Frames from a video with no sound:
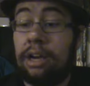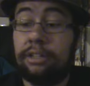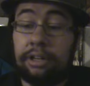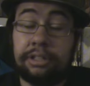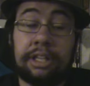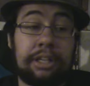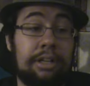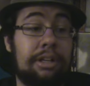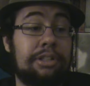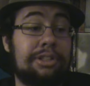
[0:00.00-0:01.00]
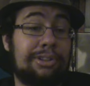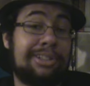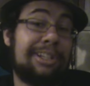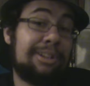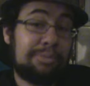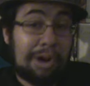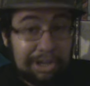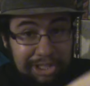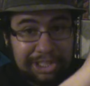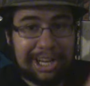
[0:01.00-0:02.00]
Another thing, Cersei did a
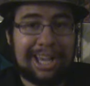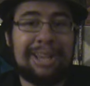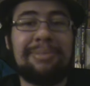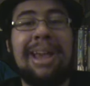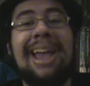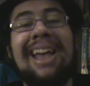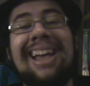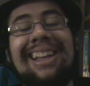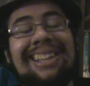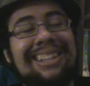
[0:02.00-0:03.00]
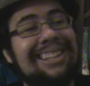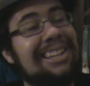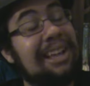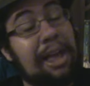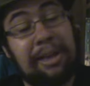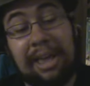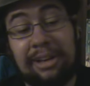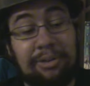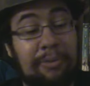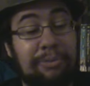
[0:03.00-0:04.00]
walk of shame. Had
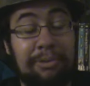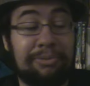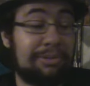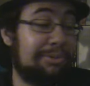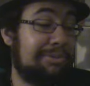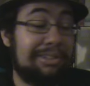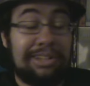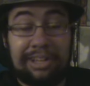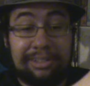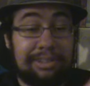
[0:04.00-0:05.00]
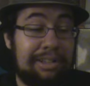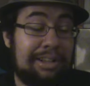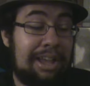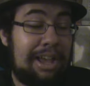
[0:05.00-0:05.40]
to go full front nude